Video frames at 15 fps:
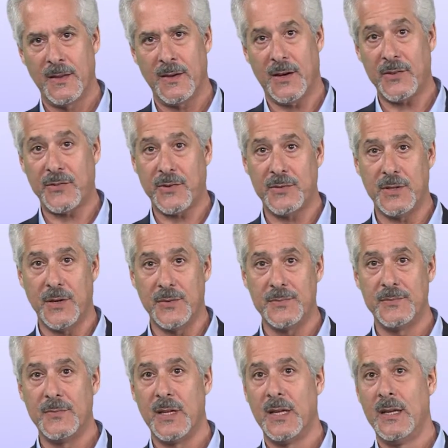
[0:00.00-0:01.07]
Also
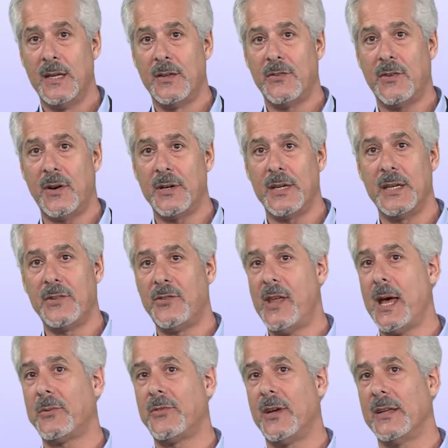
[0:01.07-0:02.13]
note, starting a
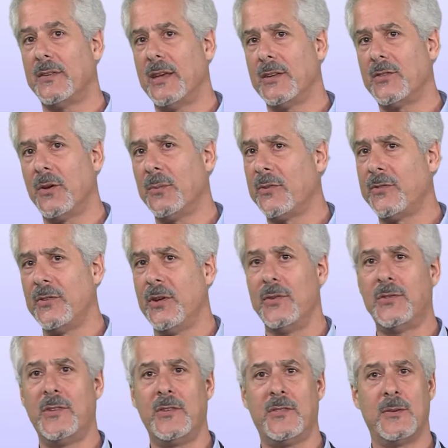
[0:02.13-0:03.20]
snapshot takes almost
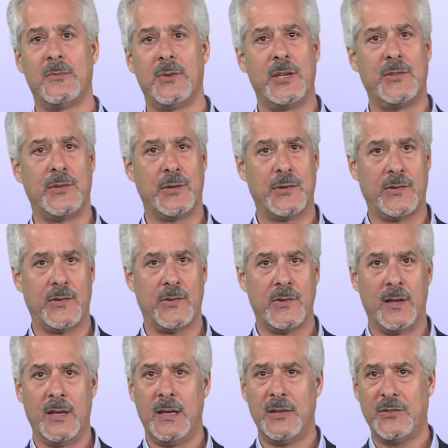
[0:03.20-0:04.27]
no system resources,
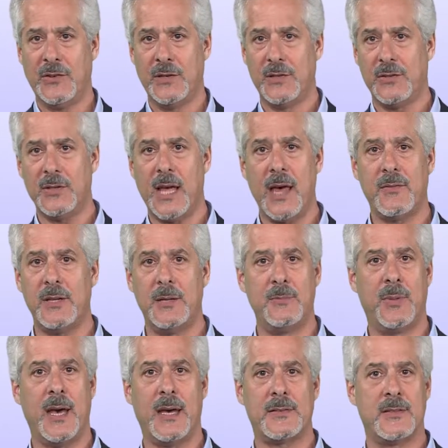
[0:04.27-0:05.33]
so you don't have an
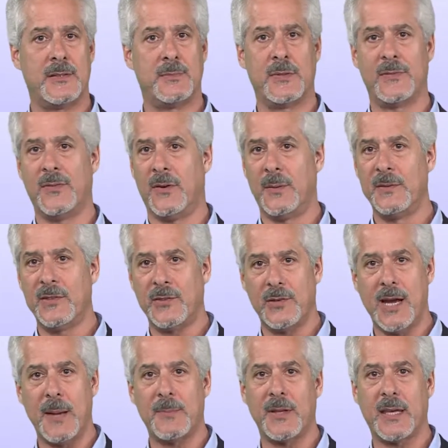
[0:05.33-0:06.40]
impact on performance
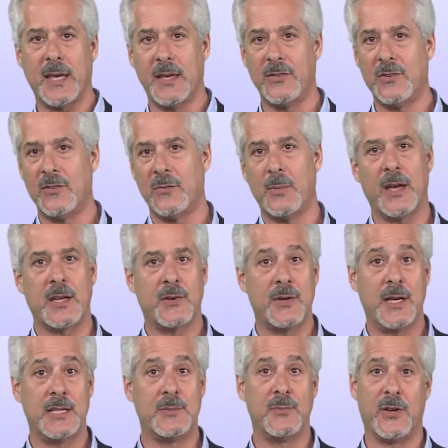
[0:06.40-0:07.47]
or applications by
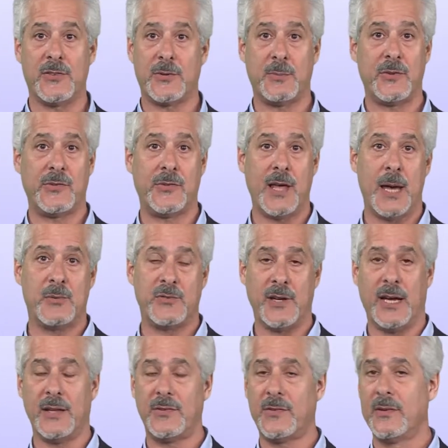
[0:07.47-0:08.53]
creating multiple
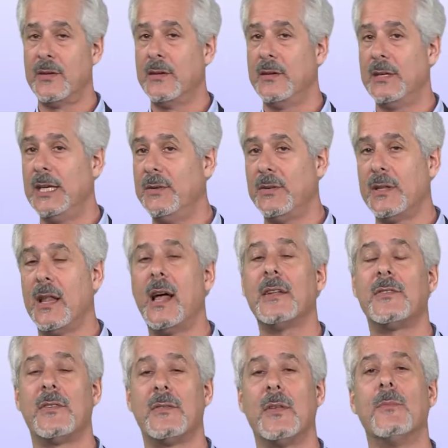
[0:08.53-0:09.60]
snapshots, even
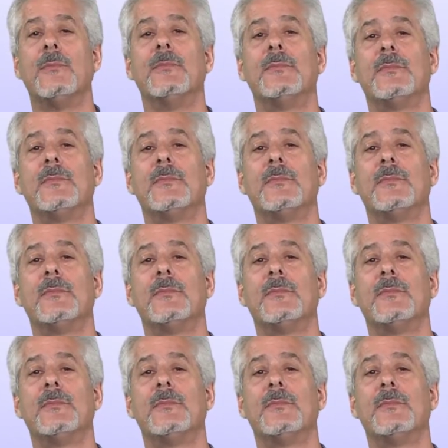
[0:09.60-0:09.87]
lots of them.